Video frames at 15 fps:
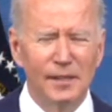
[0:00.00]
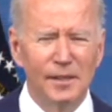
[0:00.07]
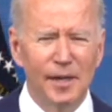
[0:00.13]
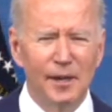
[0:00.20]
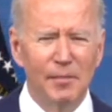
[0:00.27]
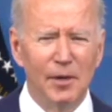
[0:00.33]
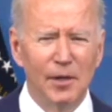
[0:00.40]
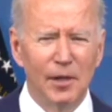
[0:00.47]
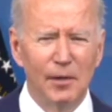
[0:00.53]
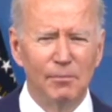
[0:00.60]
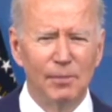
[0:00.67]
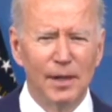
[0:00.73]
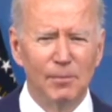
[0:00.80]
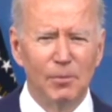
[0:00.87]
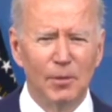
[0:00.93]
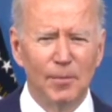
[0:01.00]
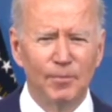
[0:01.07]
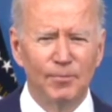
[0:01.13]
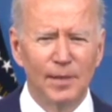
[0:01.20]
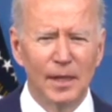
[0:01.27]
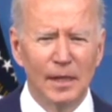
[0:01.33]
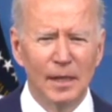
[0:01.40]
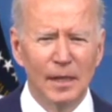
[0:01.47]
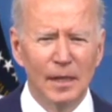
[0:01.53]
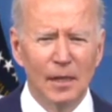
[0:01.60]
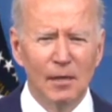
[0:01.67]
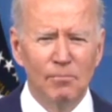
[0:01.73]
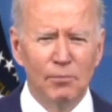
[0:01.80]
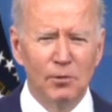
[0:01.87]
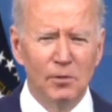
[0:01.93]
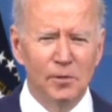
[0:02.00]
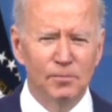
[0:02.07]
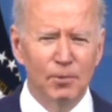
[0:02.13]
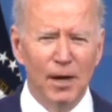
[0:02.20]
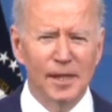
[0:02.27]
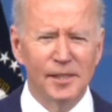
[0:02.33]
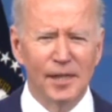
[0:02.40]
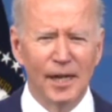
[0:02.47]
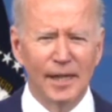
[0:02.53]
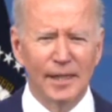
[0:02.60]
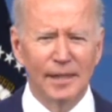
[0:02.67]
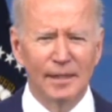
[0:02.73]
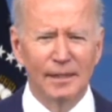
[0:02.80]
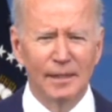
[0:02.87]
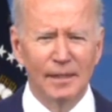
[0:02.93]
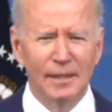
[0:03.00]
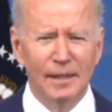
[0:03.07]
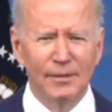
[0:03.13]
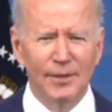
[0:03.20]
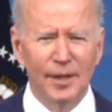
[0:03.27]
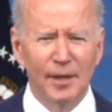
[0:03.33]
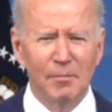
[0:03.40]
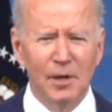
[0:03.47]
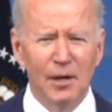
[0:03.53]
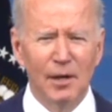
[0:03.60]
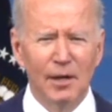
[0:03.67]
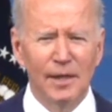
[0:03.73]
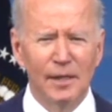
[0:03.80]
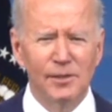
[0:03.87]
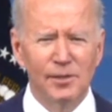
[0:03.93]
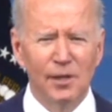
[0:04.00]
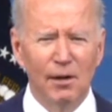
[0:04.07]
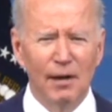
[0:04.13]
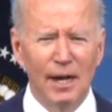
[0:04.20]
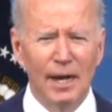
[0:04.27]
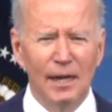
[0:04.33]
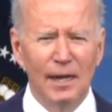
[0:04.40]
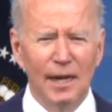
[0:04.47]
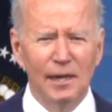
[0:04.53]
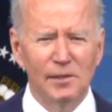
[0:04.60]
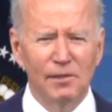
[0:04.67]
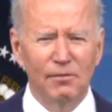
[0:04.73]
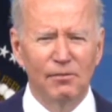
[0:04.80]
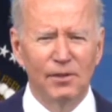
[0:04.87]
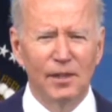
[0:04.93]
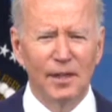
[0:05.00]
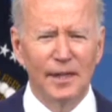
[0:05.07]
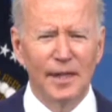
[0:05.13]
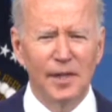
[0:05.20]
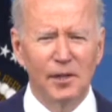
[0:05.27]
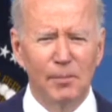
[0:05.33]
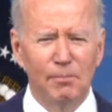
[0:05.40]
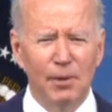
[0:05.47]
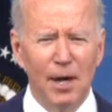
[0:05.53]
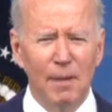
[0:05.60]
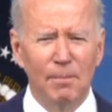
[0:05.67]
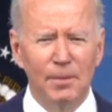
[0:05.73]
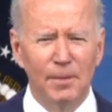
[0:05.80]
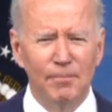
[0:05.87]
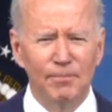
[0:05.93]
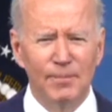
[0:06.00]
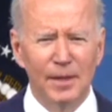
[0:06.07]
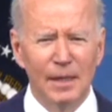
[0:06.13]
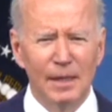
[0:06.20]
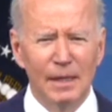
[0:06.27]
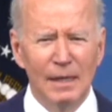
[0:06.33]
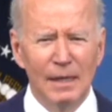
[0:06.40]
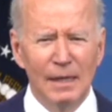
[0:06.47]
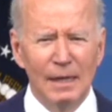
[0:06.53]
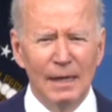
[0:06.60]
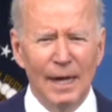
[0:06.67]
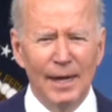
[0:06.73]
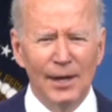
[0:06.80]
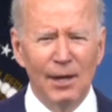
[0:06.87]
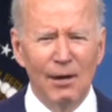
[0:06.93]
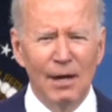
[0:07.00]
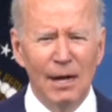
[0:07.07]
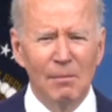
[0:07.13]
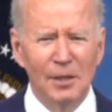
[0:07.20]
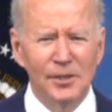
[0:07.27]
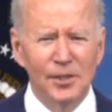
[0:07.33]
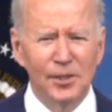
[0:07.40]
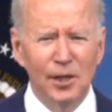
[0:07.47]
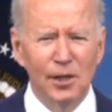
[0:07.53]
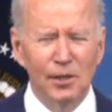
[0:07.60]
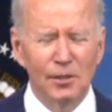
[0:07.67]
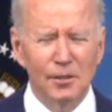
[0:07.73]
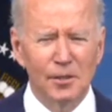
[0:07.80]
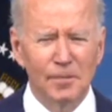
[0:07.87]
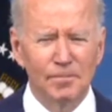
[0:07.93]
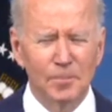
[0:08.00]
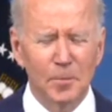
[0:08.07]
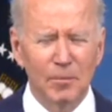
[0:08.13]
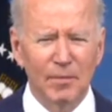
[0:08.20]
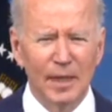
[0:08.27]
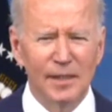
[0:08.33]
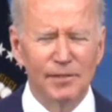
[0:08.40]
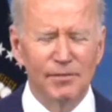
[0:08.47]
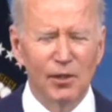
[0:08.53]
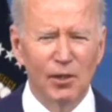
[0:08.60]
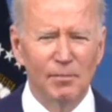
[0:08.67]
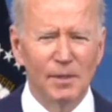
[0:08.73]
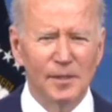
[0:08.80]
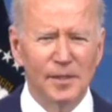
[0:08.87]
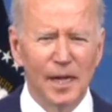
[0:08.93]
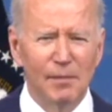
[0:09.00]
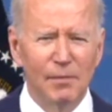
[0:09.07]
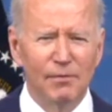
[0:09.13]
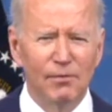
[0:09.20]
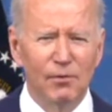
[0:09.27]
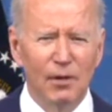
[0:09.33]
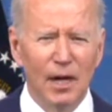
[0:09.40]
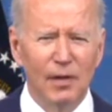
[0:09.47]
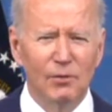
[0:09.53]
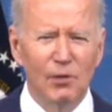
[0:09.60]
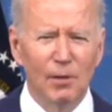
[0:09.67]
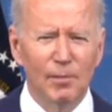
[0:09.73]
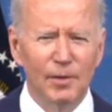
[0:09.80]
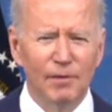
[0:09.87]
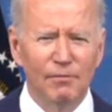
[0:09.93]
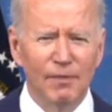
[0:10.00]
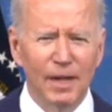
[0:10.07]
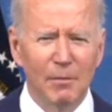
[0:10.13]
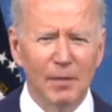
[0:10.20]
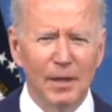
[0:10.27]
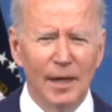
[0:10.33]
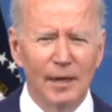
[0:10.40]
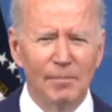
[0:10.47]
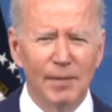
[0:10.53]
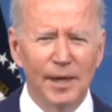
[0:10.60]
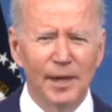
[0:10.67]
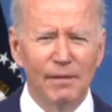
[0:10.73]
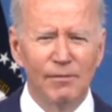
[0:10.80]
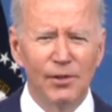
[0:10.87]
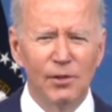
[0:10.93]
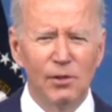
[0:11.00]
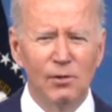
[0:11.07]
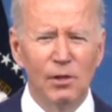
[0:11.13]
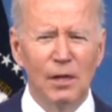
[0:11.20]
on the American people. Putin's price hike that Americans and our allies are feeling at the pump. I know how much it hurts. As you've heard me say before, I grew up in a family like many of you,